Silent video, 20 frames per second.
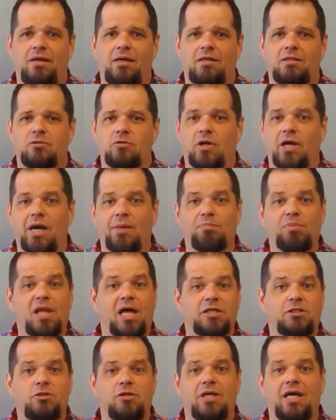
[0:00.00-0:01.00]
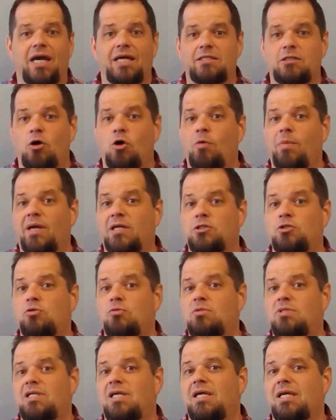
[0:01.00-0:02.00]
So God bless you guys. I hope as you
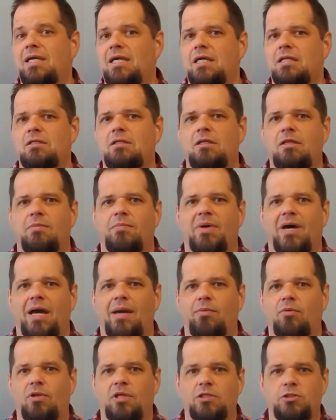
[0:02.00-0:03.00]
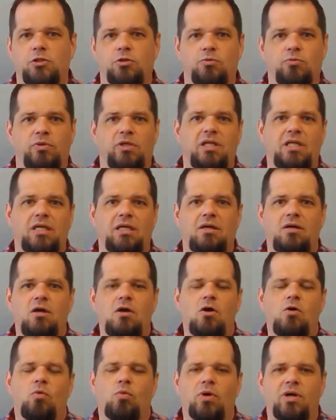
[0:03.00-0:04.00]
dig into the Bible, as you're reading
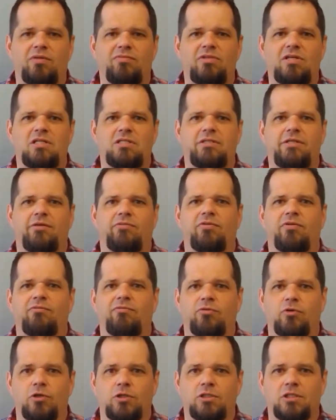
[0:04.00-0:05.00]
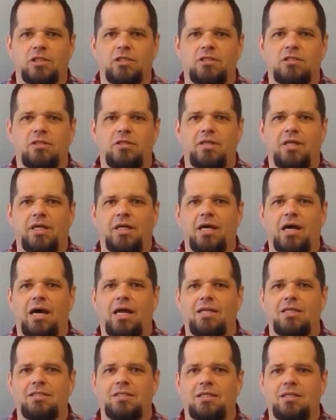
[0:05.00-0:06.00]
one of these different versions, that
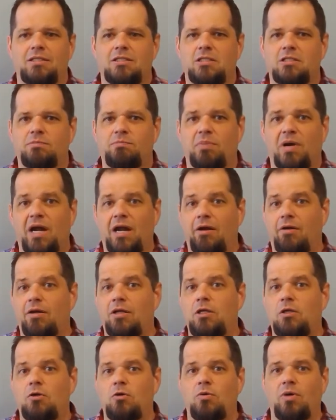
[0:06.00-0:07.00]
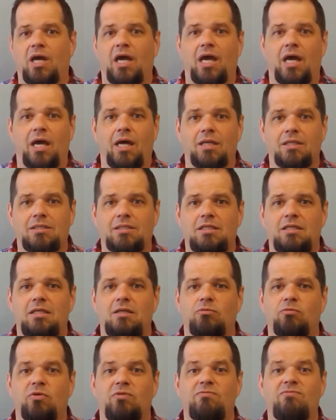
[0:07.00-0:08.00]
God is inspiring you and
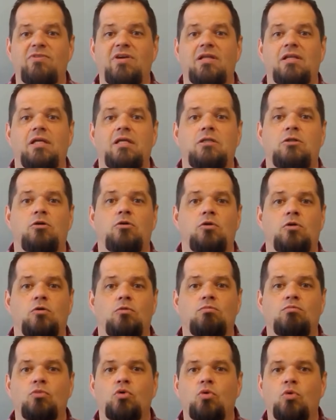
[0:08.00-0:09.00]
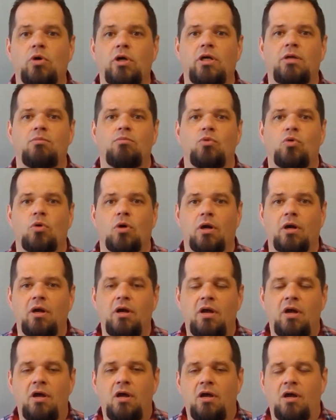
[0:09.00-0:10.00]
revealing to you more and more
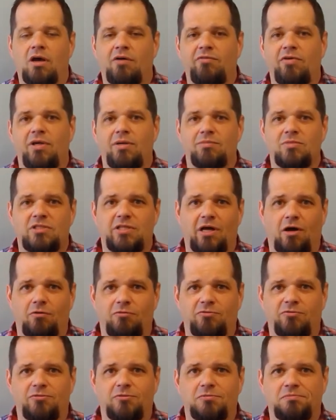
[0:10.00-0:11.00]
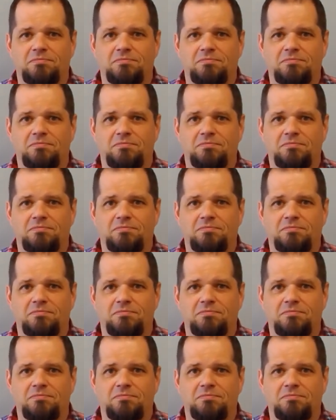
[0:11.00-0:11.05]
of Himself.